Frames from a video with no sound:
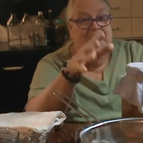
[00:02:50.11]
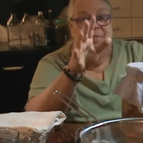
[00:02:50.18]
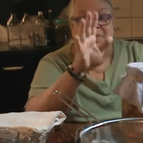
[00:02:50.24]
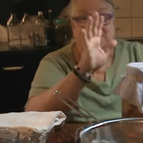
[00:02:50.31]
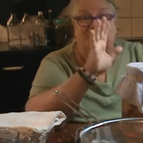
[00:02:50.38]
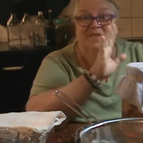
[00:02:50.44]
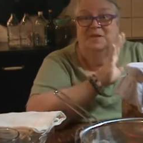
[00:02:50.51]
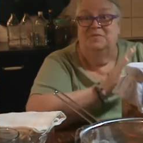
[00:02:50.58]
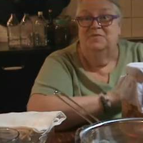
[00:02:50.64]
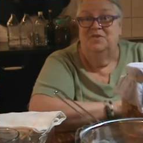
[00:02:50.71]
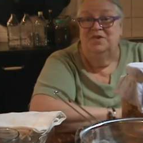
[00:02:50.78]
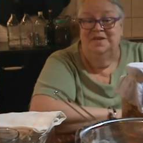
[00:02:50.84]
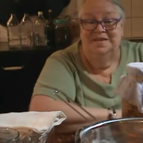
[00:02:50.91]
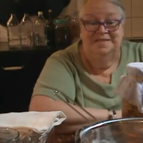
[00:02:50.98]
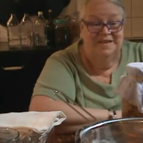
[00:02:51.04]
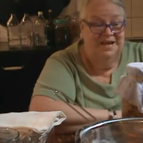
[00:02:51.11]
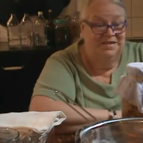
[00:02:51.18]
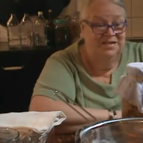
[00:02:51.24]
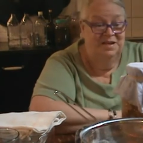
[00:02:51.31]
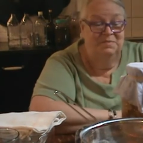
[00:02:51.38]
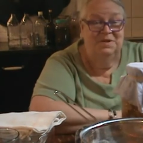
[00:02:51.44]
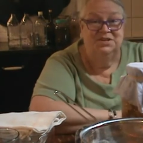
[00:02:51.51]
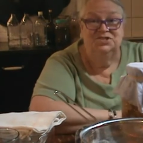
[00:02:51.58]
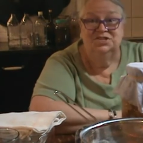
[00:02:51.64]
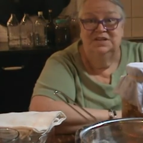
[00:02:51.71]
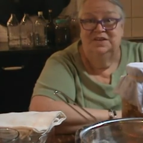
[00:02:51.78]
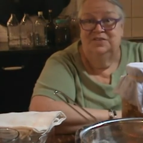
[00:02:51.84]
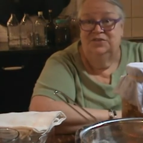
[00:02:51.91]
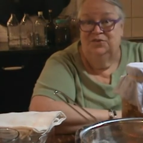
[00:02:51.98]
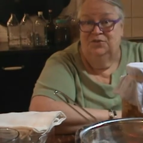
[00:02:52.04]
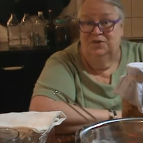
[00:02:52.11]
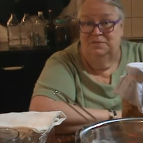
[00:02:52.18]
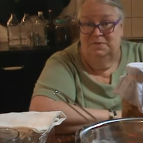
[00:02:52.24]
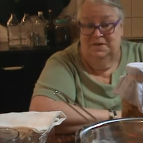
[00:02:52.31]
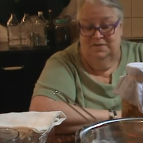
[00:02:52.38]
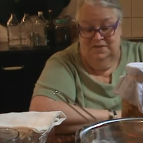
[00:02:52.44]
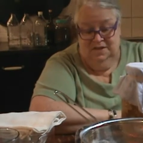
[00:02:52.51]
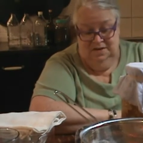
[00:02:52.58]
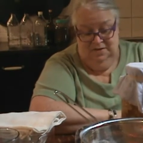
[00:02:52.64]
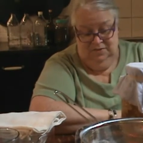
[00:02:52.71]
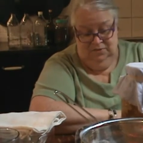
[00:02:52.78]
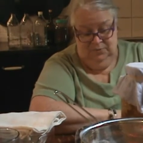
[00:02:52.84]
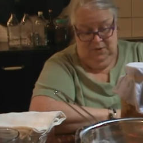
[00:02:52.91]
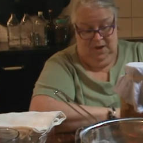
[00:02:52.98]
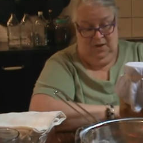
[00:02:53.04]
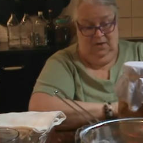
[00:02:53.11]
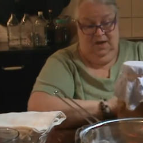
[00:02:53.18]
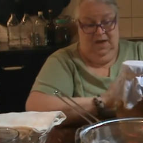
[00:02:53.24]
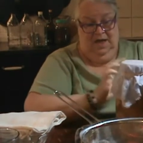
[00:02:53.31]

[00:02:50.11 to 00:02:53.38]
because I'm very excited, and my chickens are going to be excited as well,